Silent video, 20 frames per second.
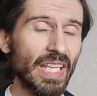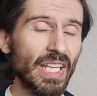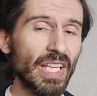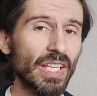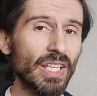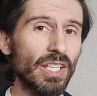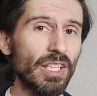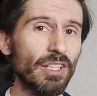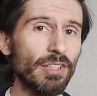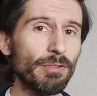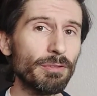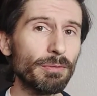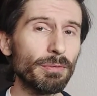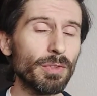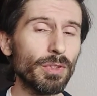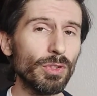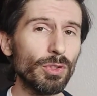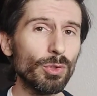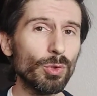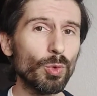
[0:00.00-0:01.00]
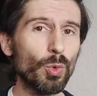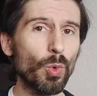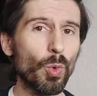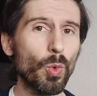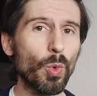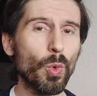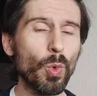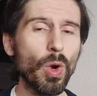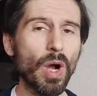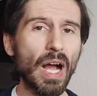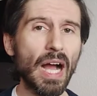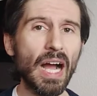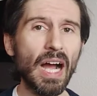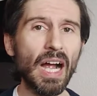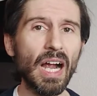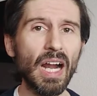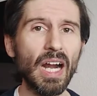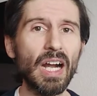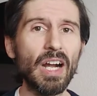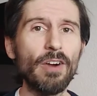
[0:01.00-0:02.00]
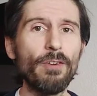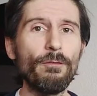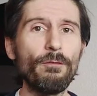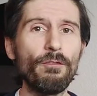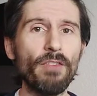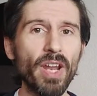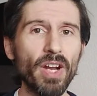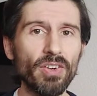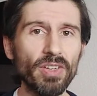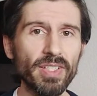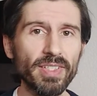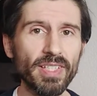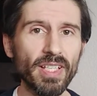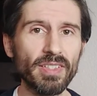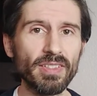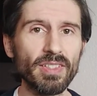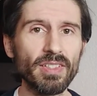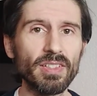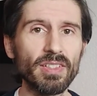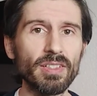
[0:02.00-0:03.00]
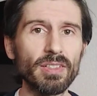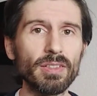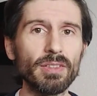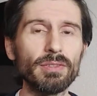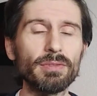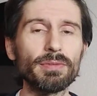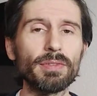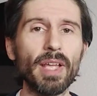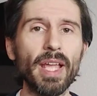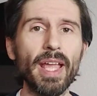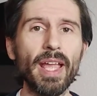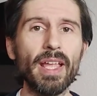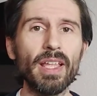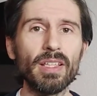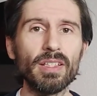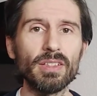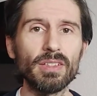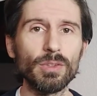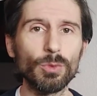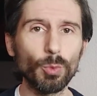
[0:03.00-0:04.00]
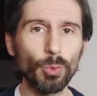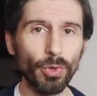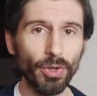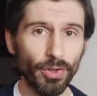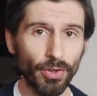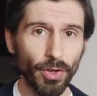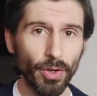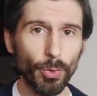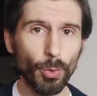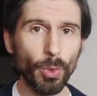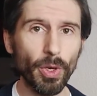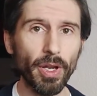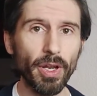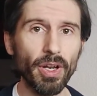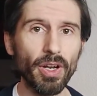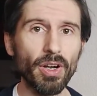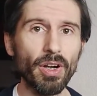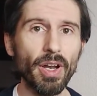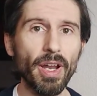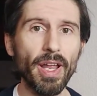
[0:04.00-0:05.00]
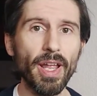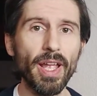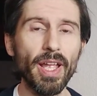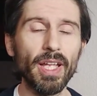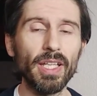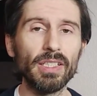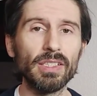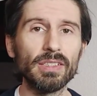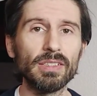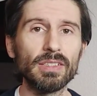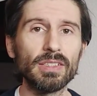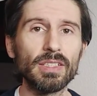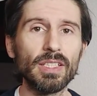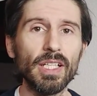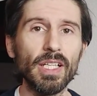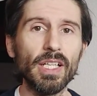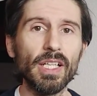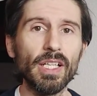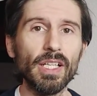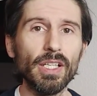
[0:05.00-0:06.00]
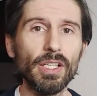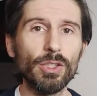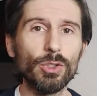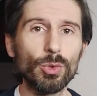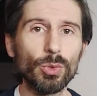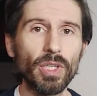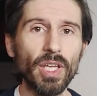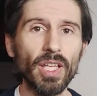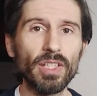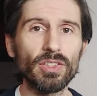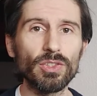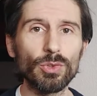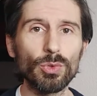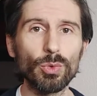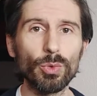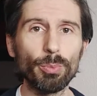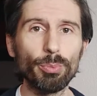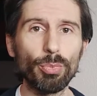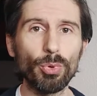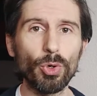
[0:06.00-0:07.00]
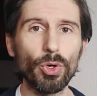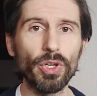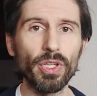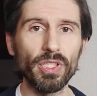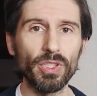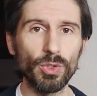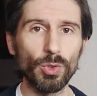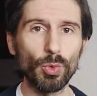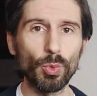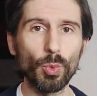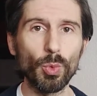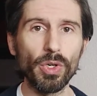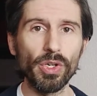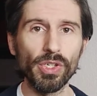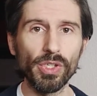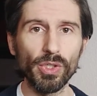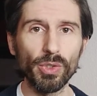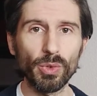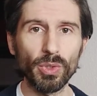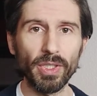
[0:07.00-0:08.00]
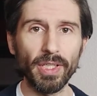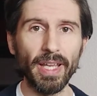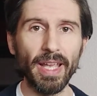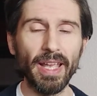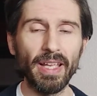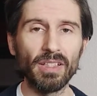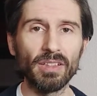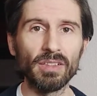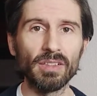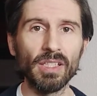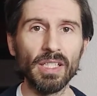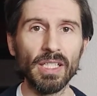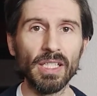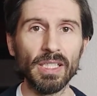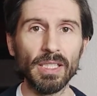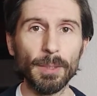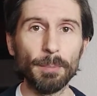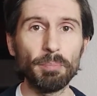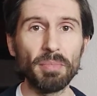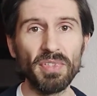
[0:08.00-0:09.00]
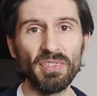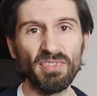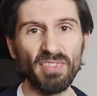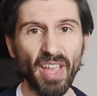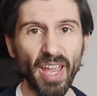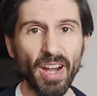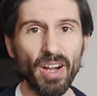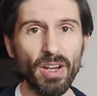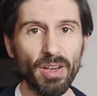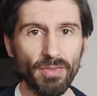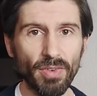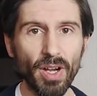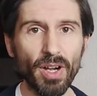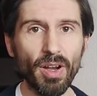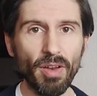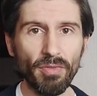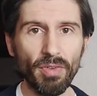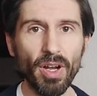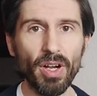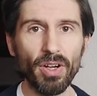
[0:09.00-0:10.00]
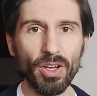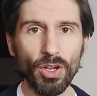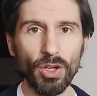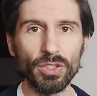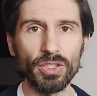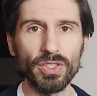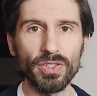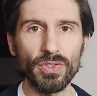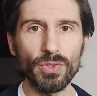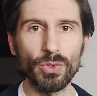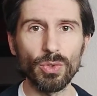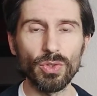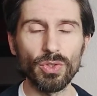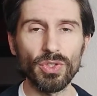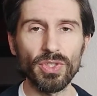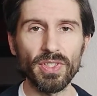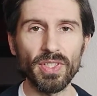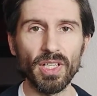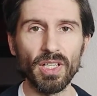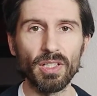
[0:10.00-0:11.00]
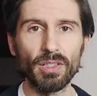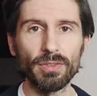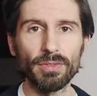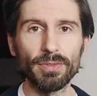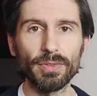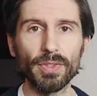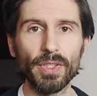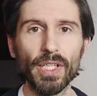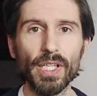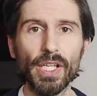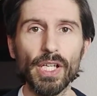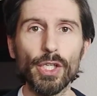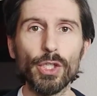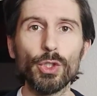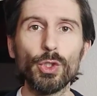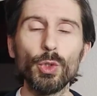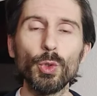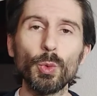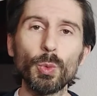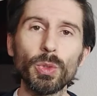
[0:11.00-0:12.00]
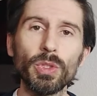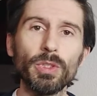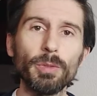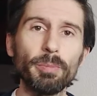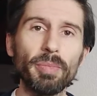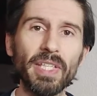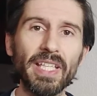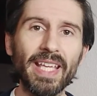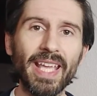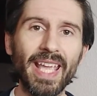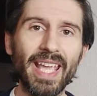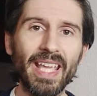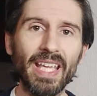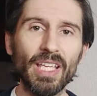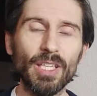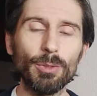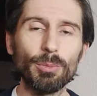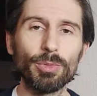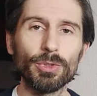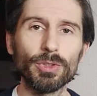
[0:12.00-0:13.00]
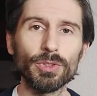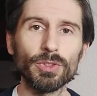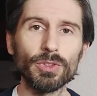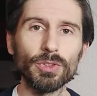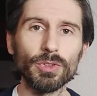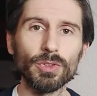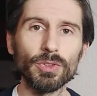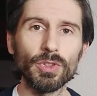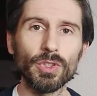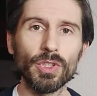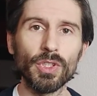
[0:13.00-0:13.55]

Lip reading: if you are very sensitive and very aware and you get to a point where you can be very, very, very honest to yourself, you will be able